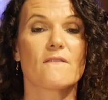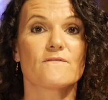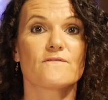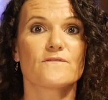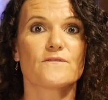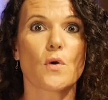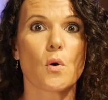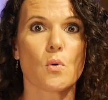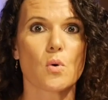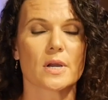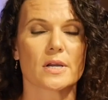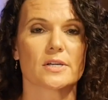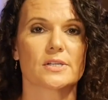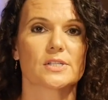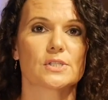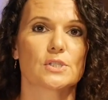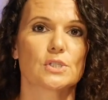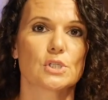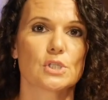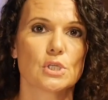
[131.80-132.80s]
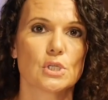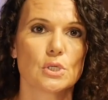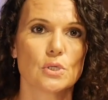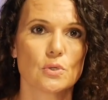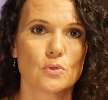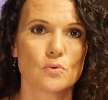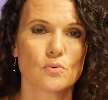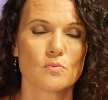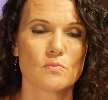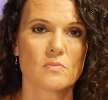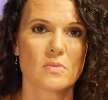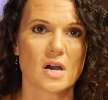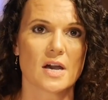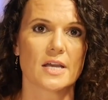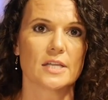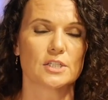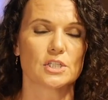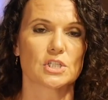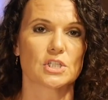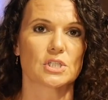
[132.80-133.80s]
force too
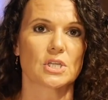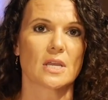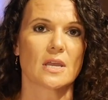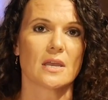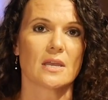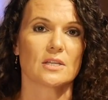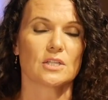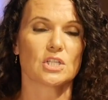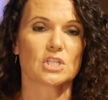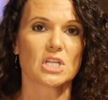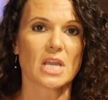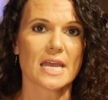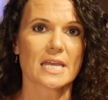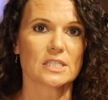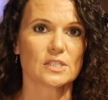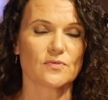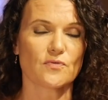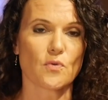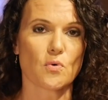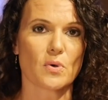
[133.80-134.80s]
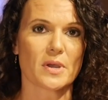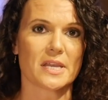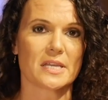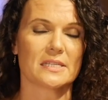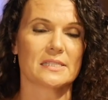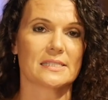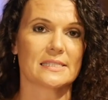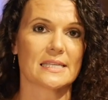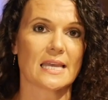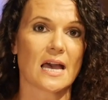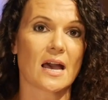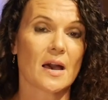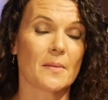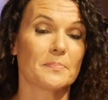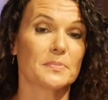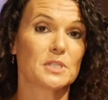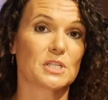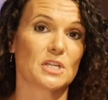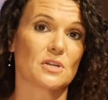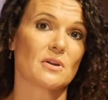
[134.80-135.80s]
much chest voice up
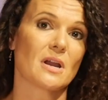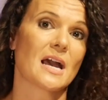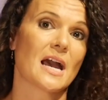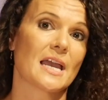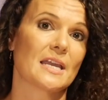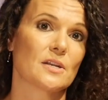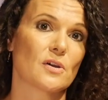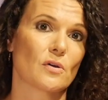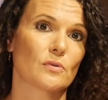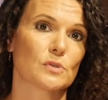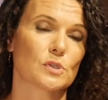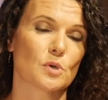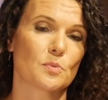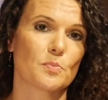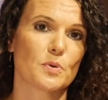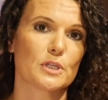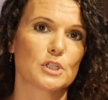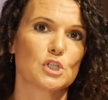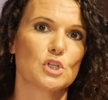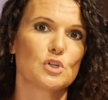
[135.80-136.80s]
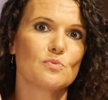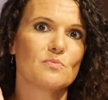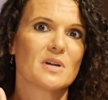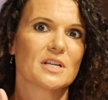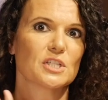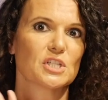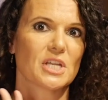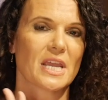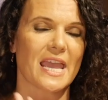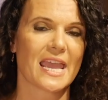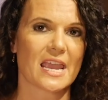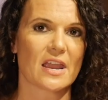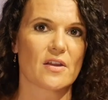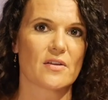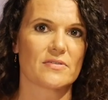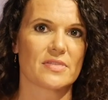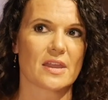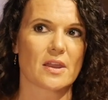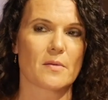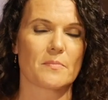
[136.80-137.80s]
to your high notes or put too much air
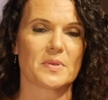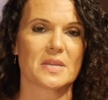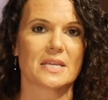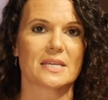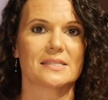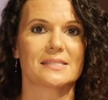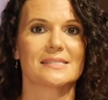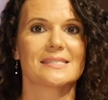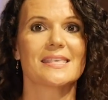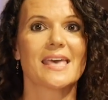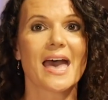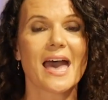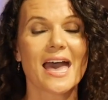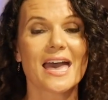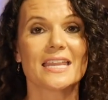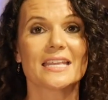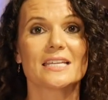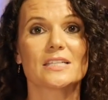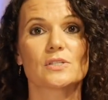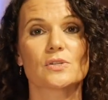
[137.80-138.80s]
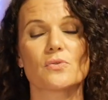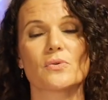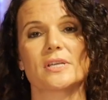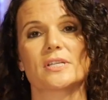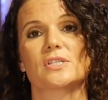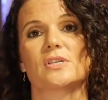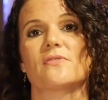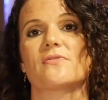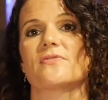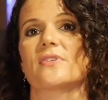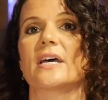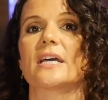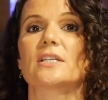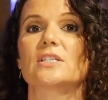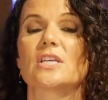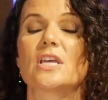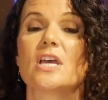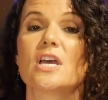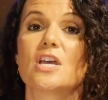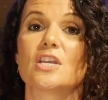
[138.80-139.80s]
there, because that is going to affect
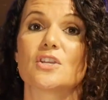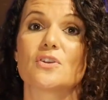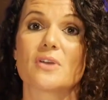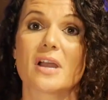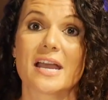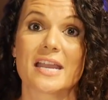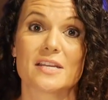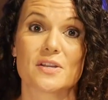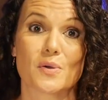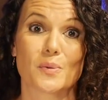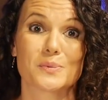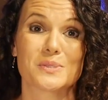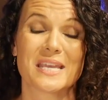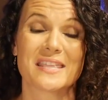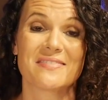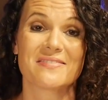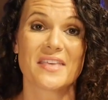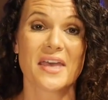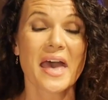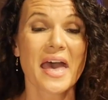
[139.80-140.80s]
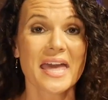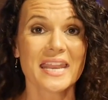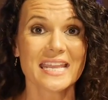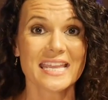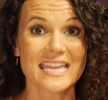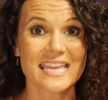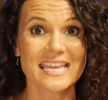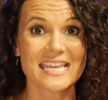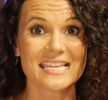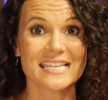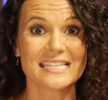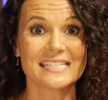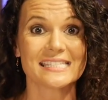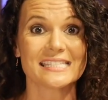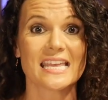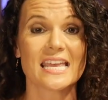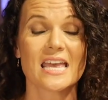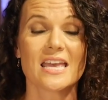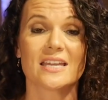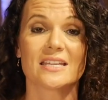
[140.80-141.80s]
your high notes, and that is
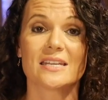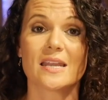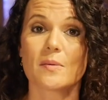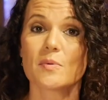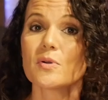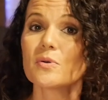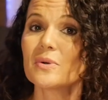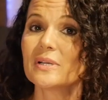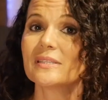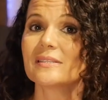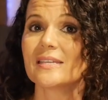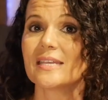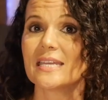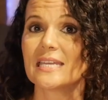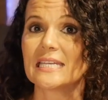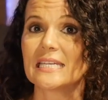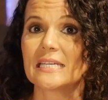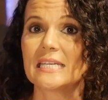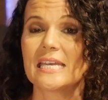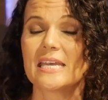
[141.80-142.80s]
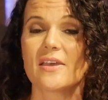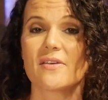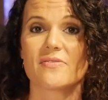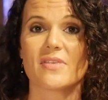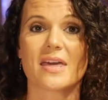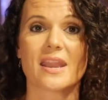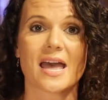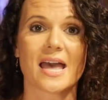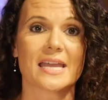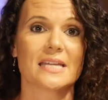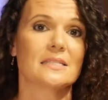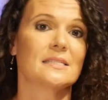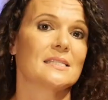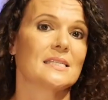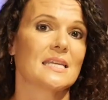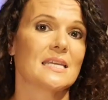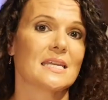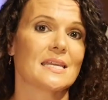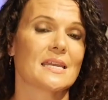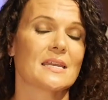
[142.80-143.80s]
number 1 thing that I
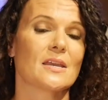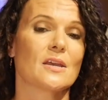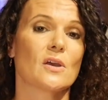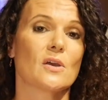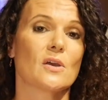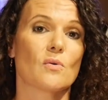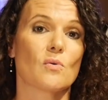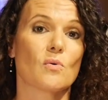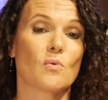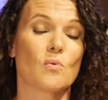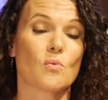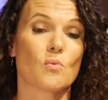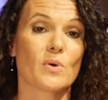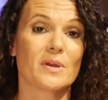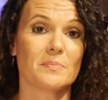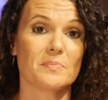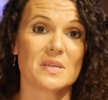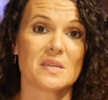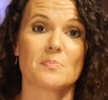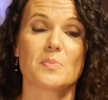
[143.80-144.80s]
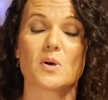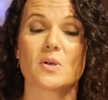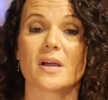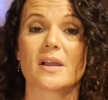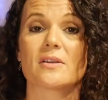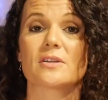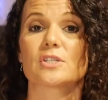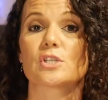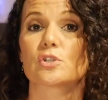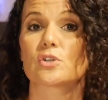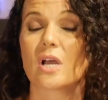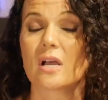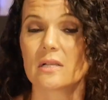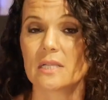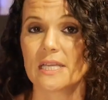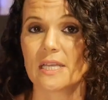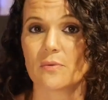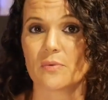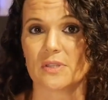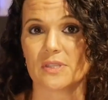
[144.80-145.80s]
see when people are
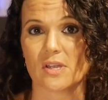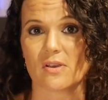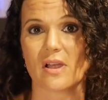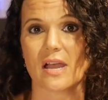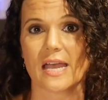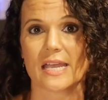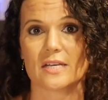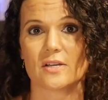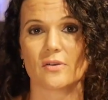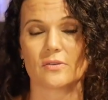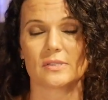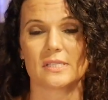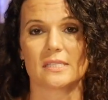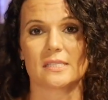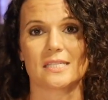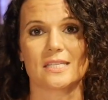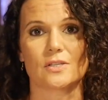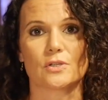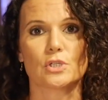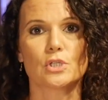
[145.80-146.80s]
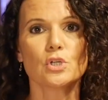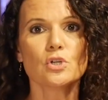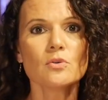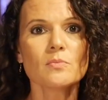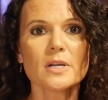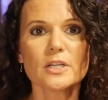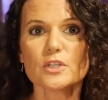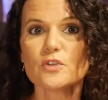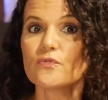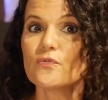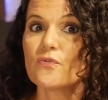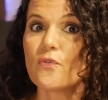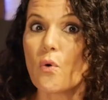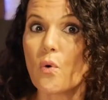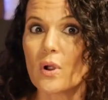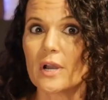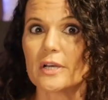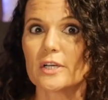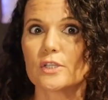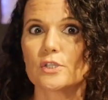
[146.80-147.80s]
struggling with their high notes. It's either too much
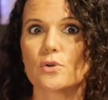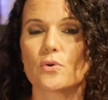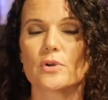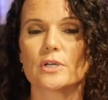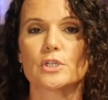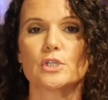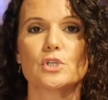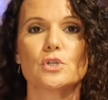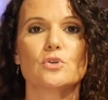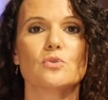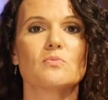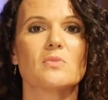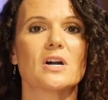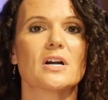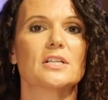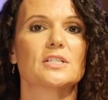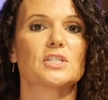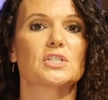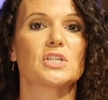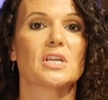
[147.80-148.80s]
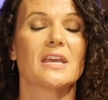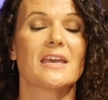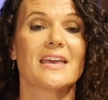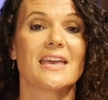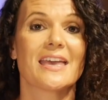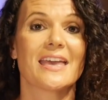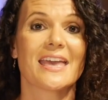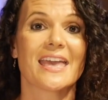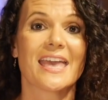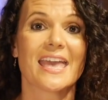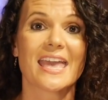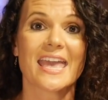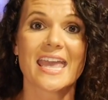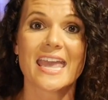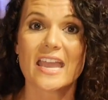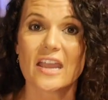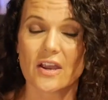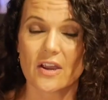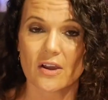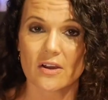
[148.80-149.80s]
force or too much
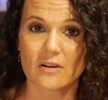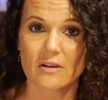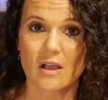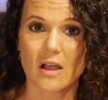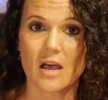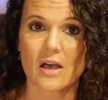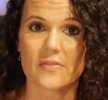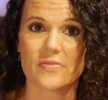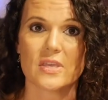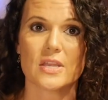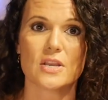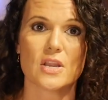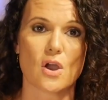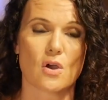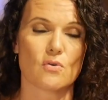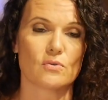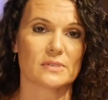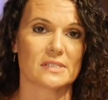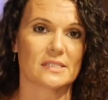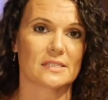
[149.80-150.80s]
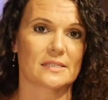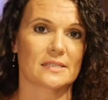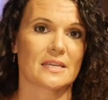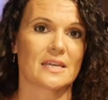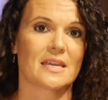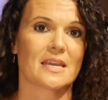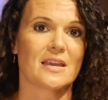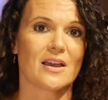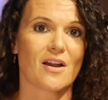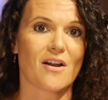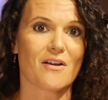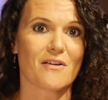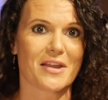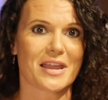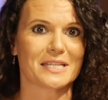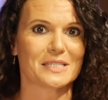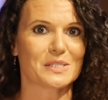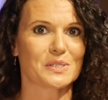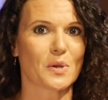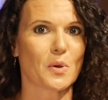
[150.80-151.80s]
air on the notes. All
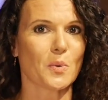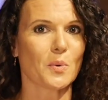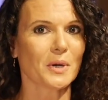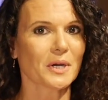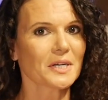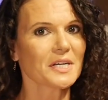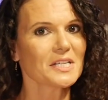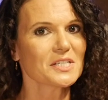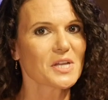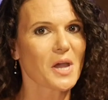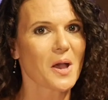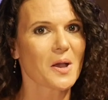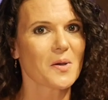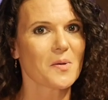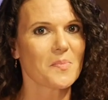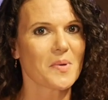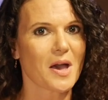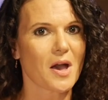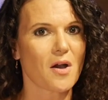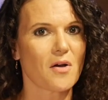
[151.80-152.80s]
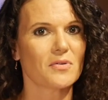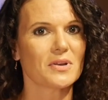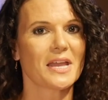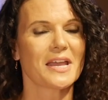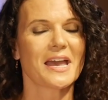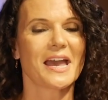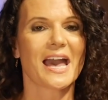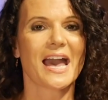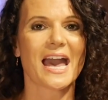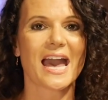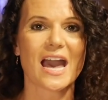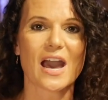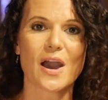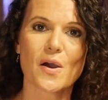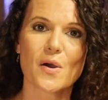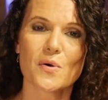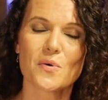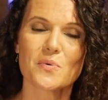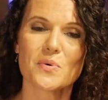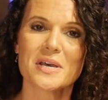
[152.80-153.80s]
right, so we're going to talk about
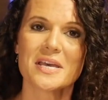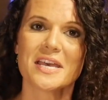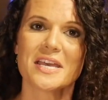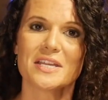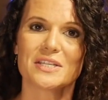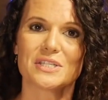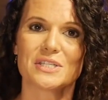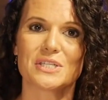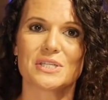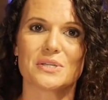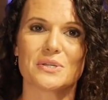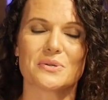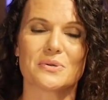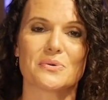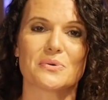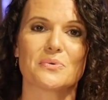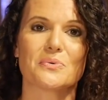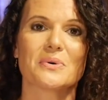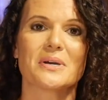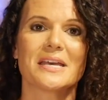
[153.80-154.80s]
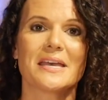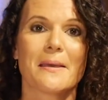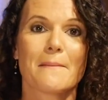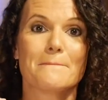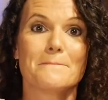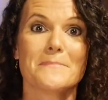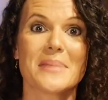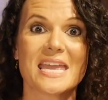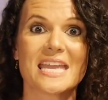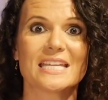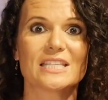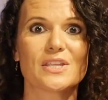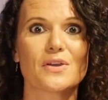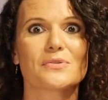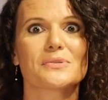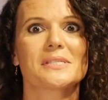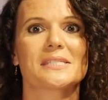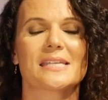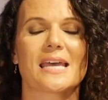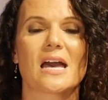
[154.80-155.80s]
how to make
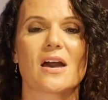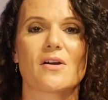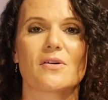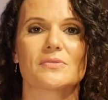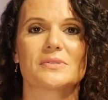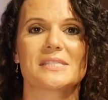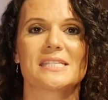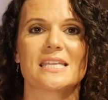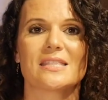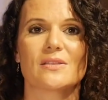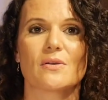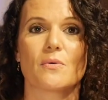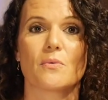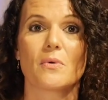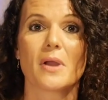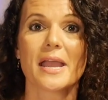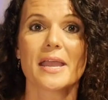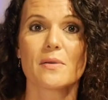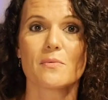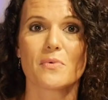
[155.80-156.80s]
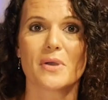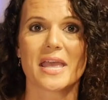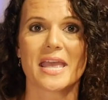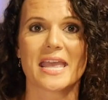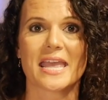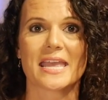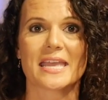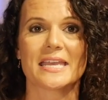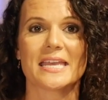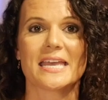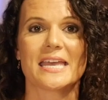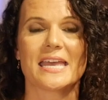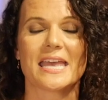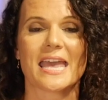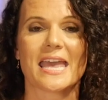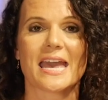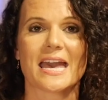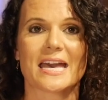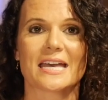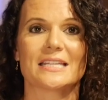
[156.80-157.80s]
those sounds in the right way
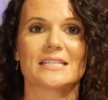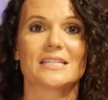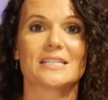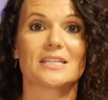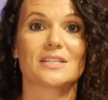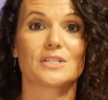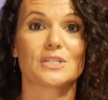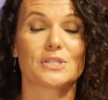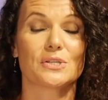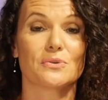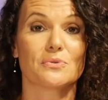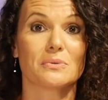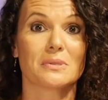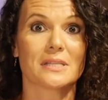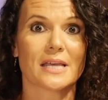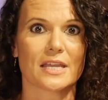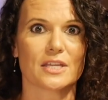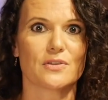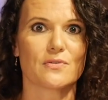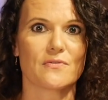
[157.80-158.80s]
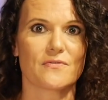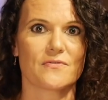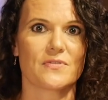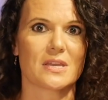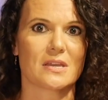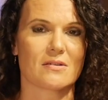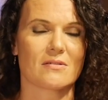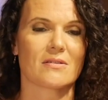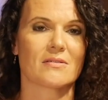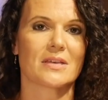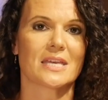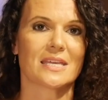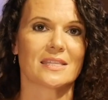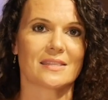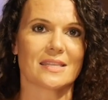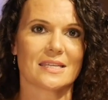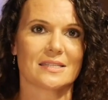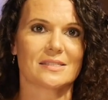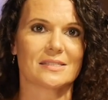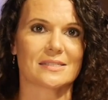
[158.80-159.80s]
and to let you feel
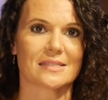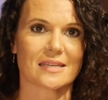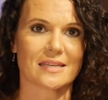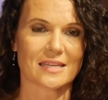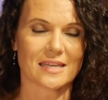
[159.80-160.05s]
this